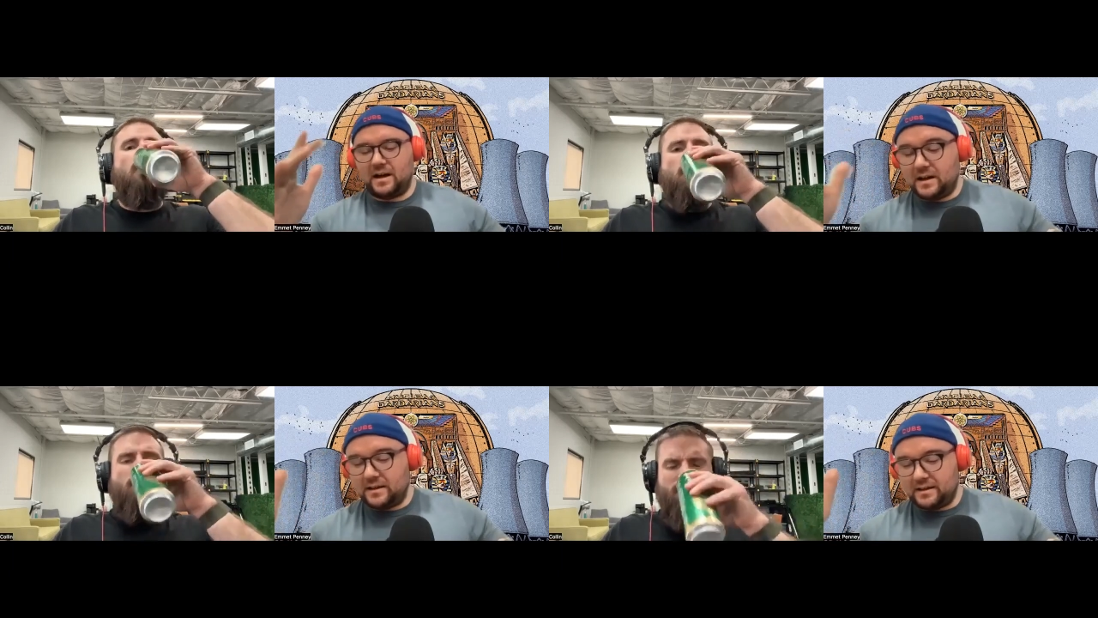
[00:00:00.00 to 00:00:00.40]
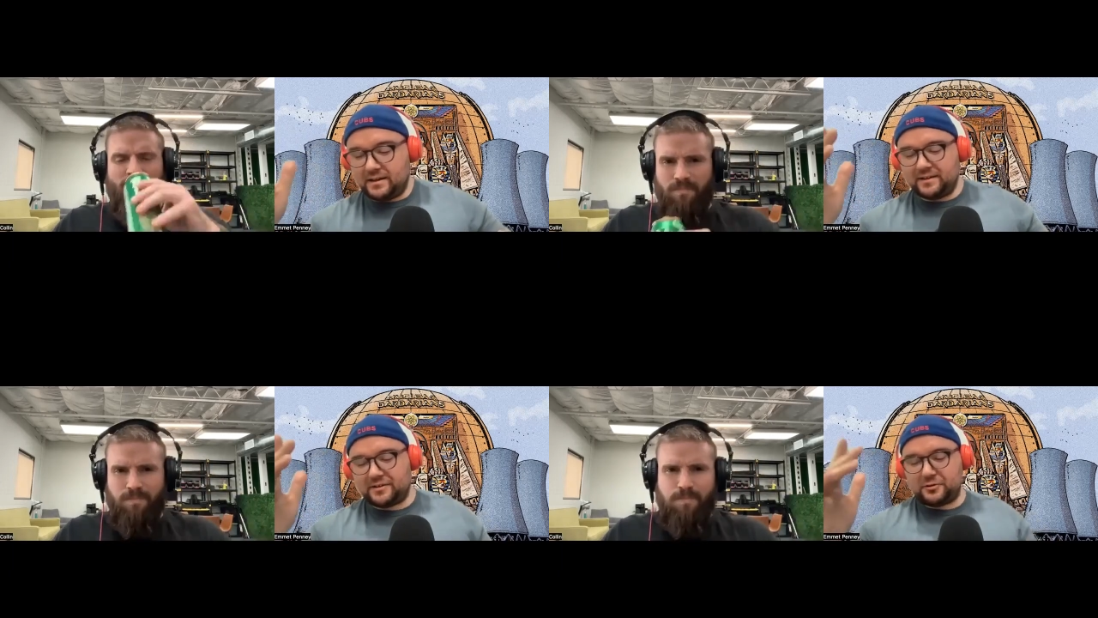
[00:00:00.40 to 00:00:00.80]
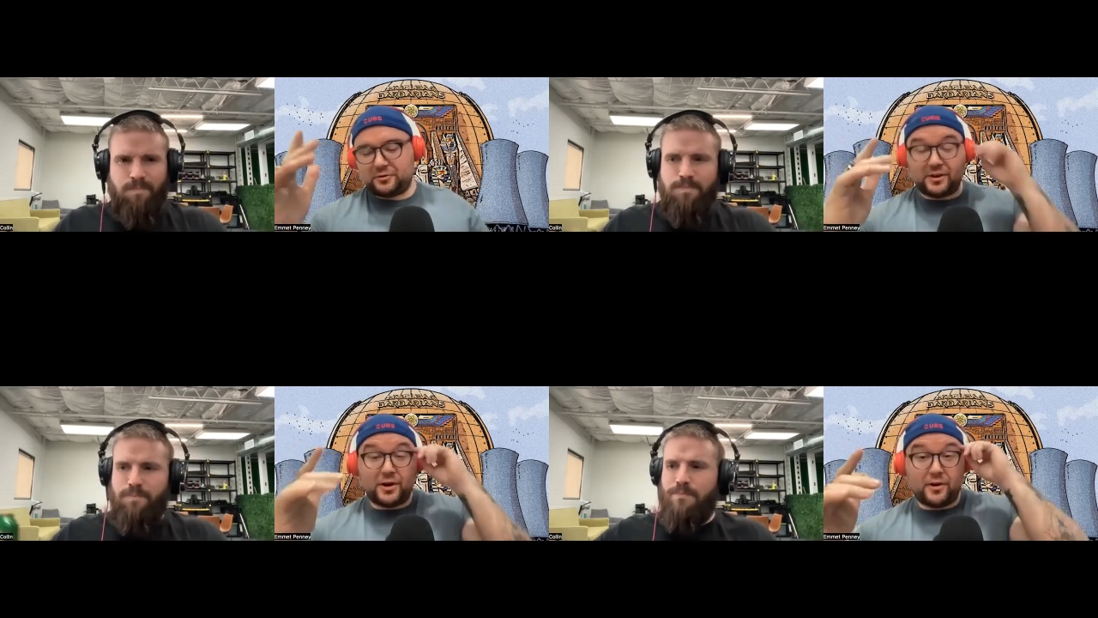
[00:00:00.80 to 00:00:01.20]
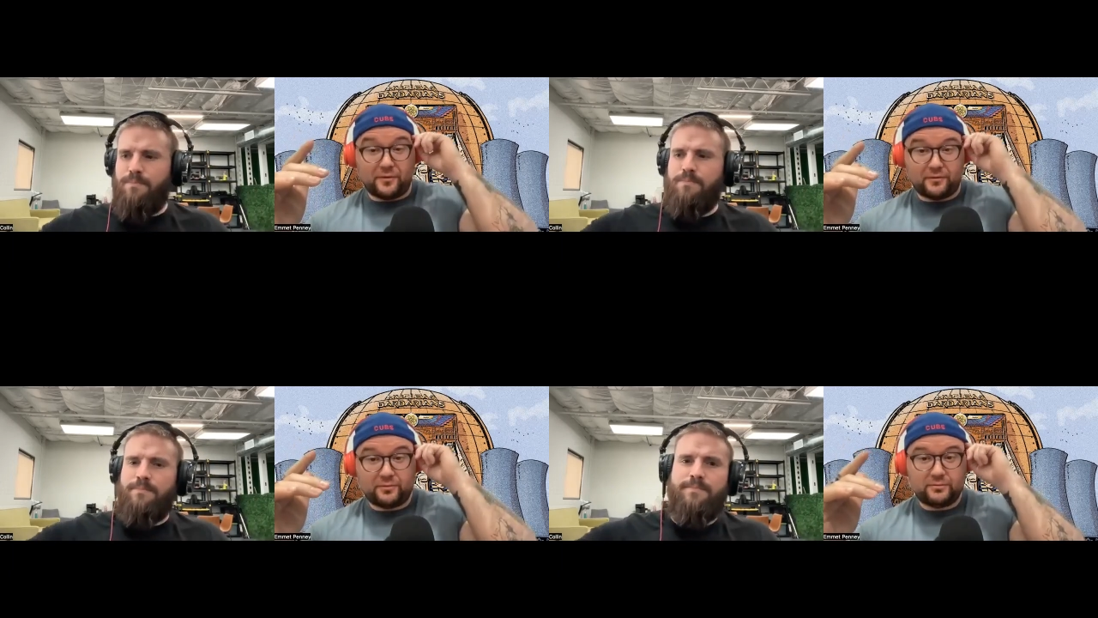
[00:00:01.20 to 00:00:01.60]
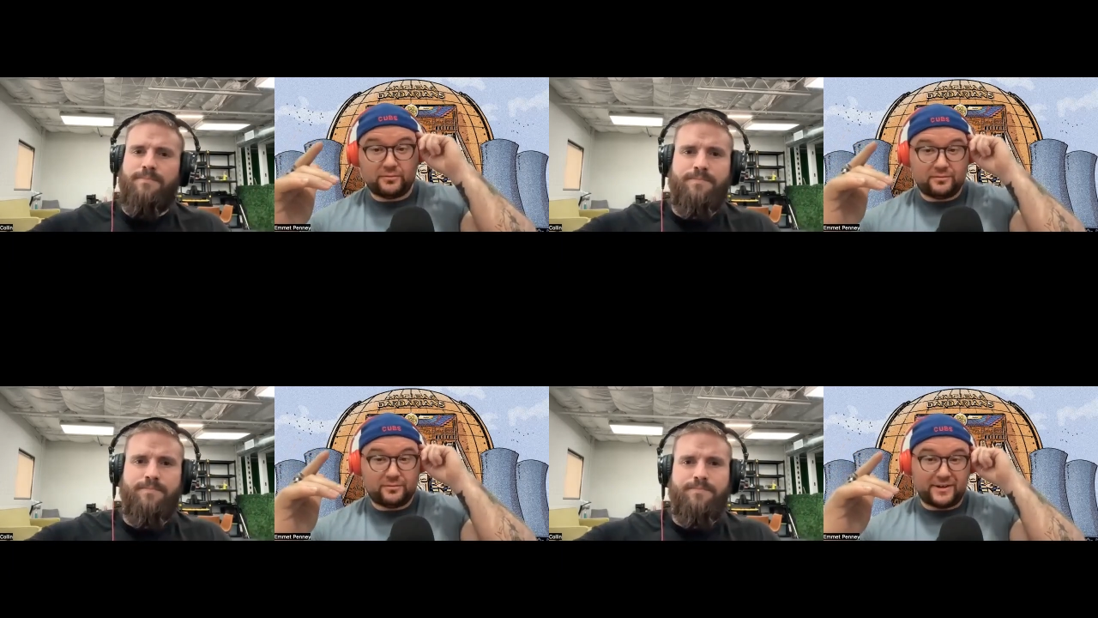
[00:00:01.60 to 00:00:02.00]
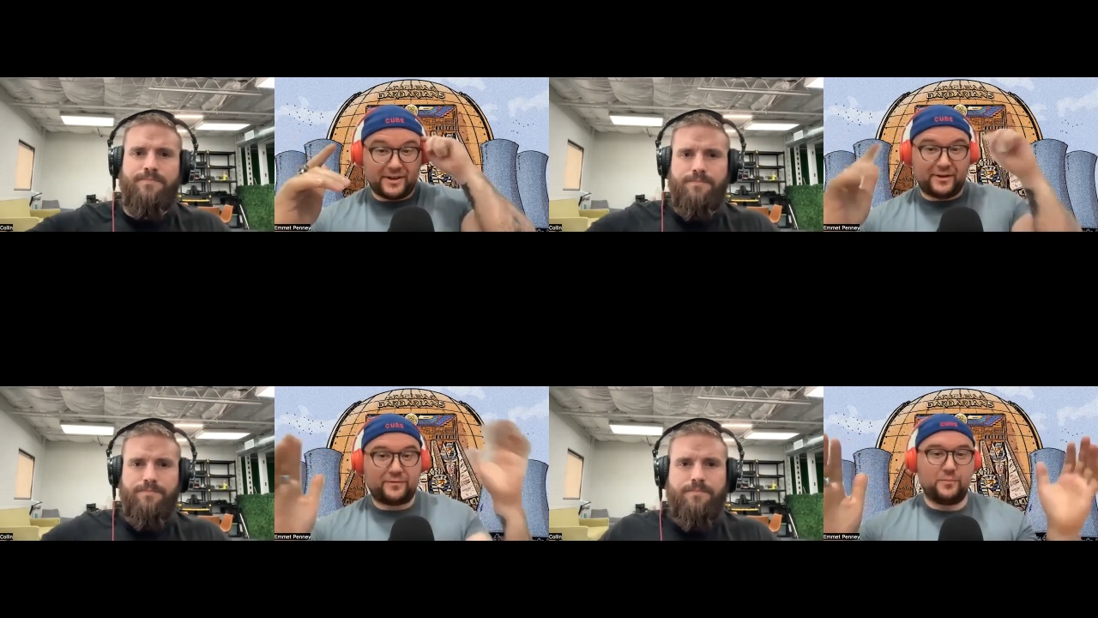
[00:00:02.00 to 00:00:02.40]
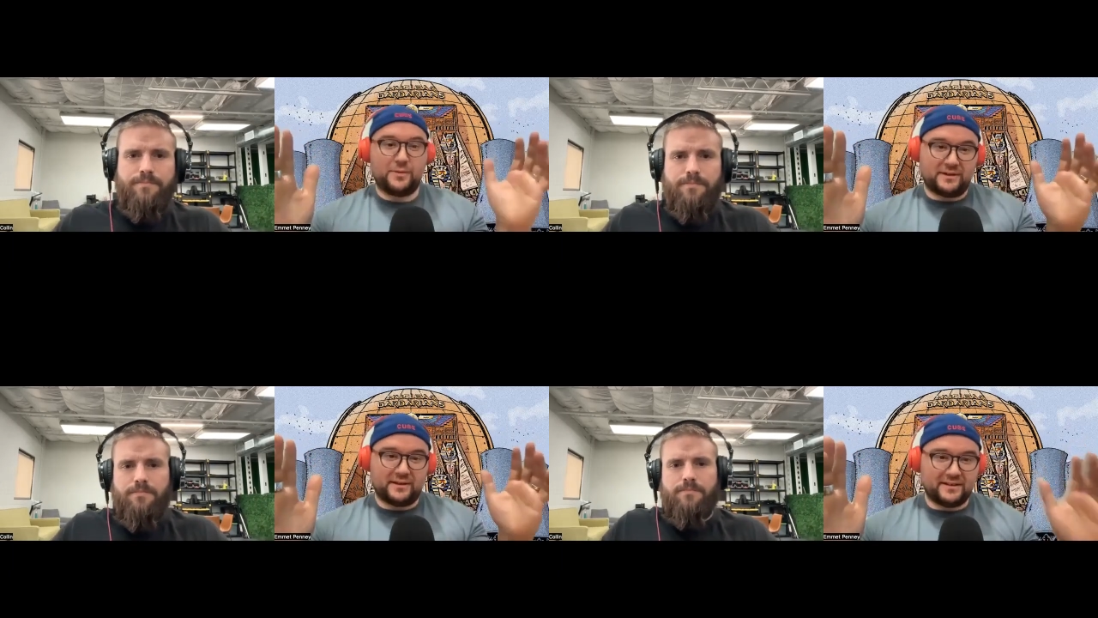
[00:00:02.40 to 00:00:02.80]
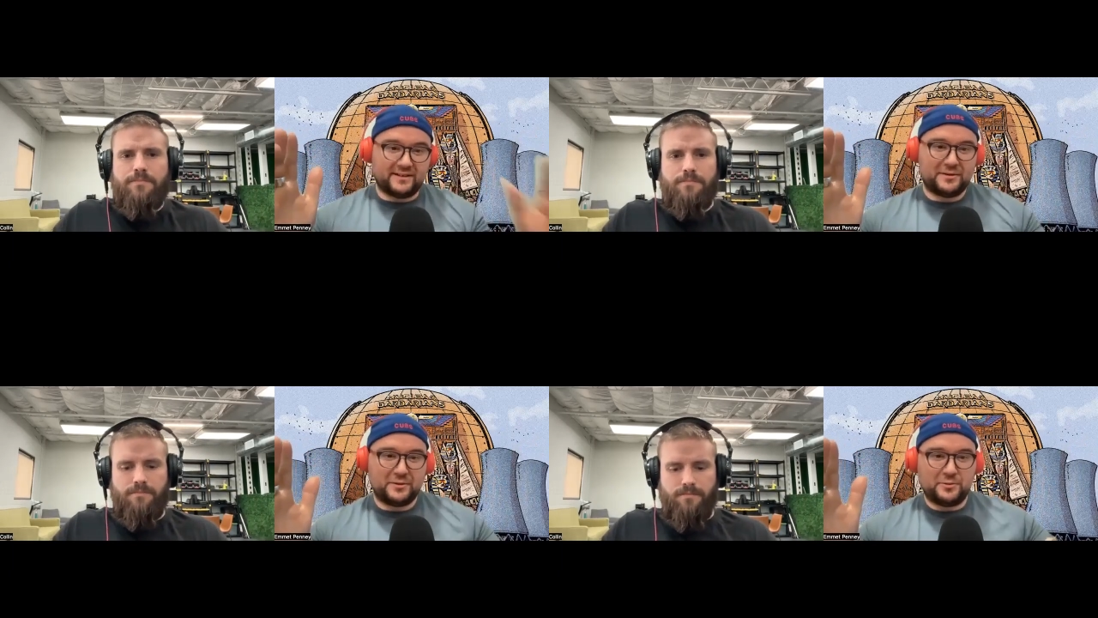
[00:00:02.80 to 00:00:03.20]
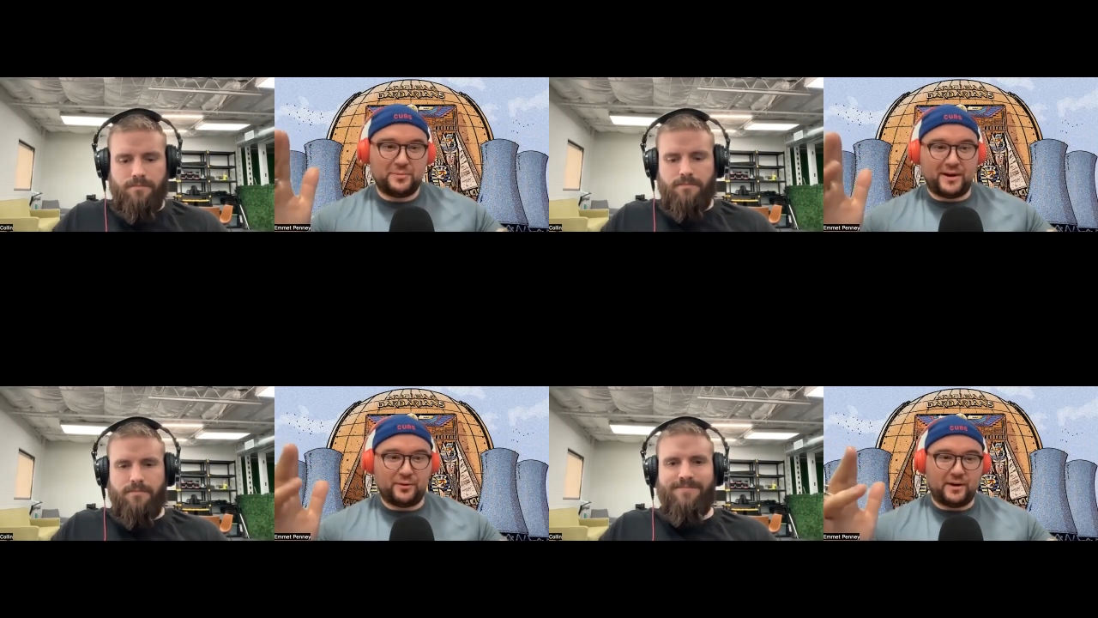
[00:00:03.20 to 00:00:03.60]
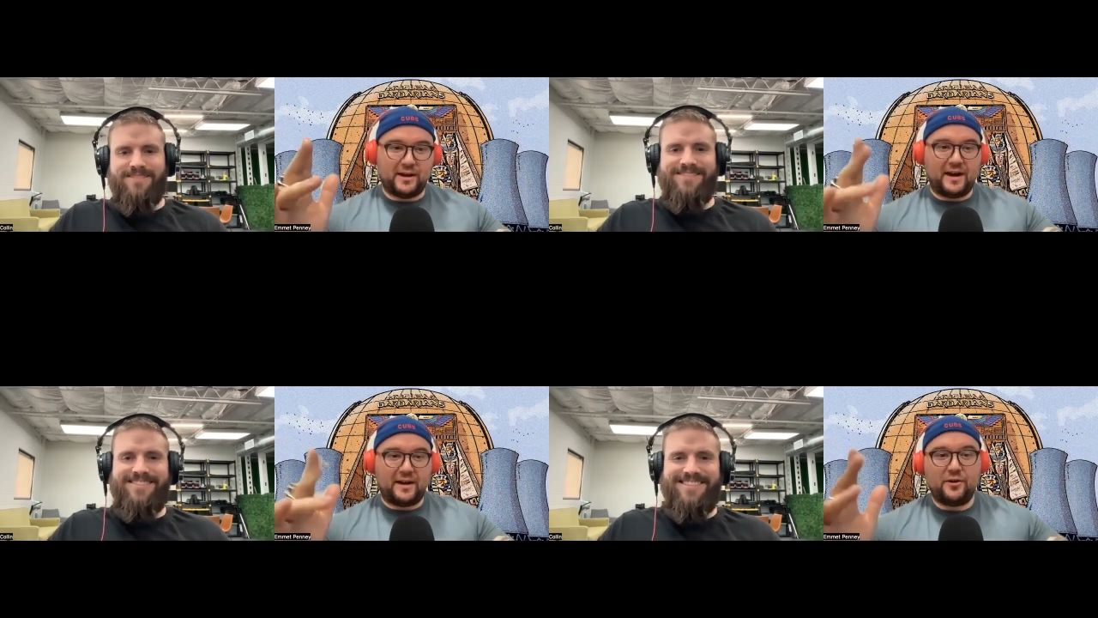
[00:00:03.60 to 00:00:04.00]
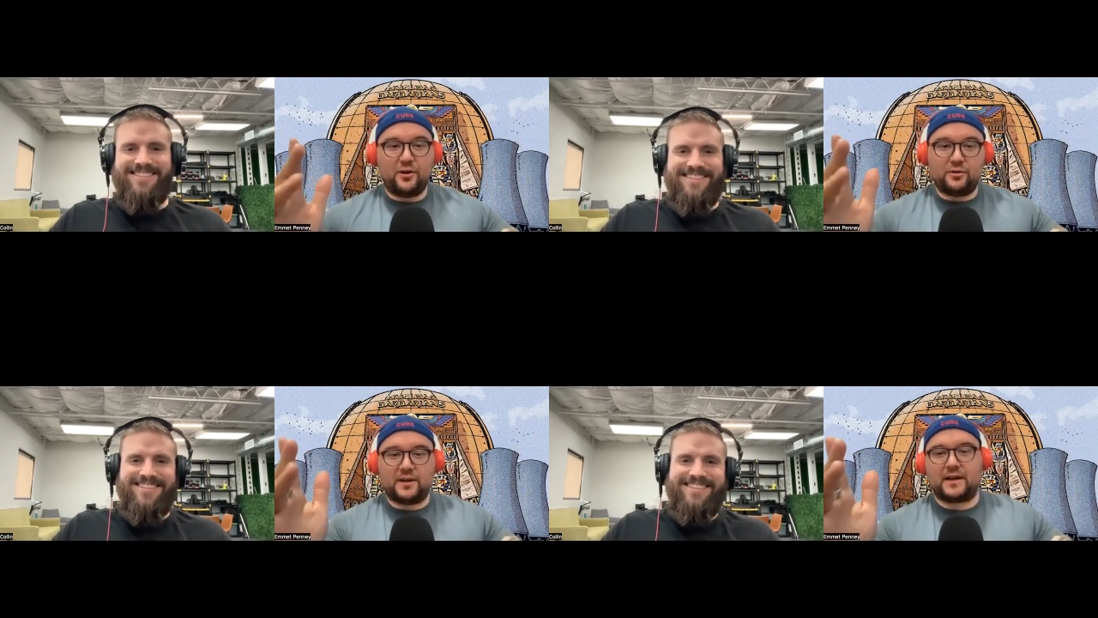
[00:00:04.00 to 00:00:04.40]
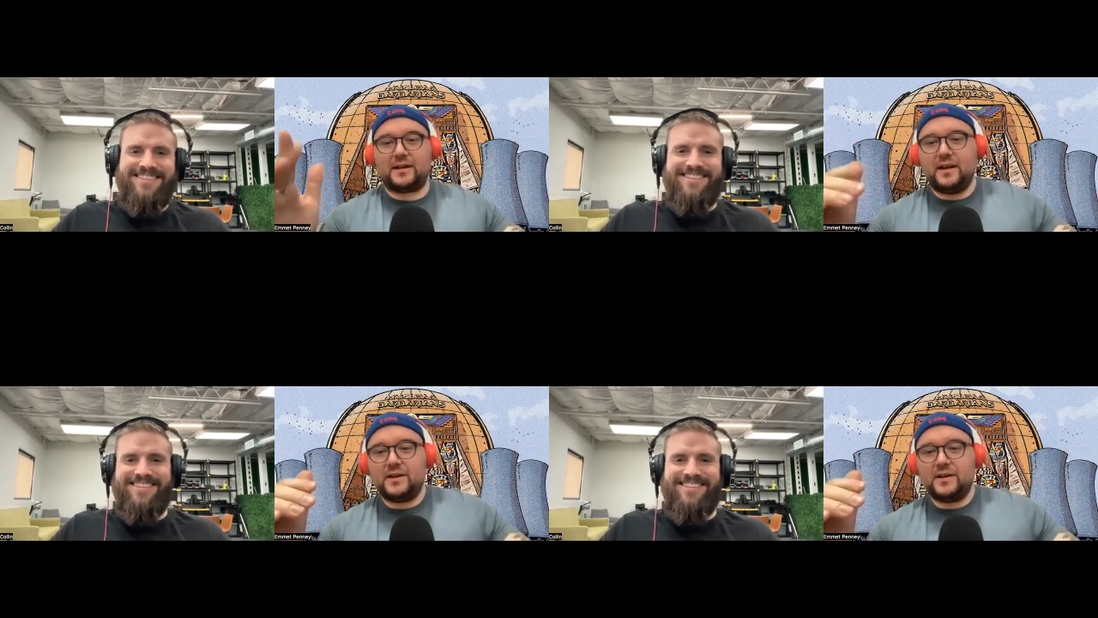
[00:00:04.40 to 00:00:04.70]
Speaker 1: I love that you're from Midland. By the way, I don't know, like,